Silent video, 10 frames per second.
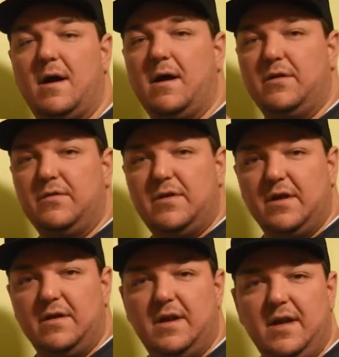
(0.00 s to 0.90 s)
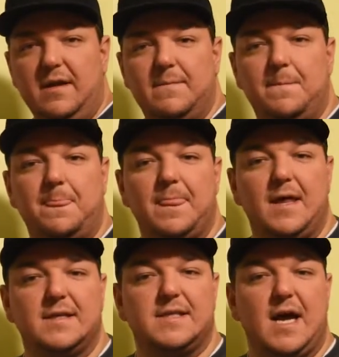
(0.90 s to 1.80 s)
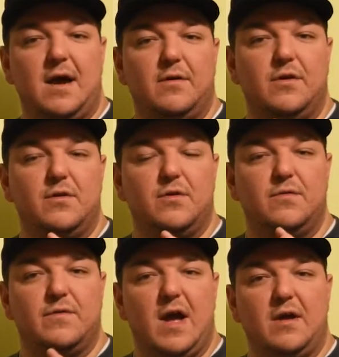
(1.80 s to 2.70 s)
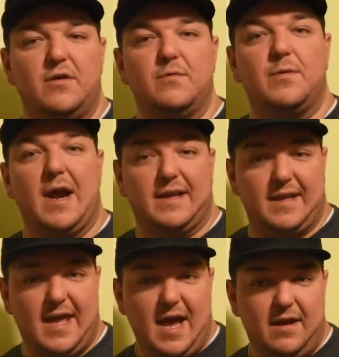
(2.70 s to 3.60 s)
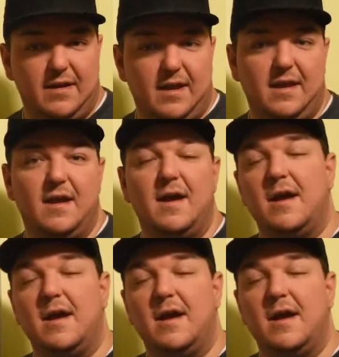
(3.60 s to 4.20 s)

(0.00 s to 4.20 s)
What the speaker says: On utility, it's how you value practicality,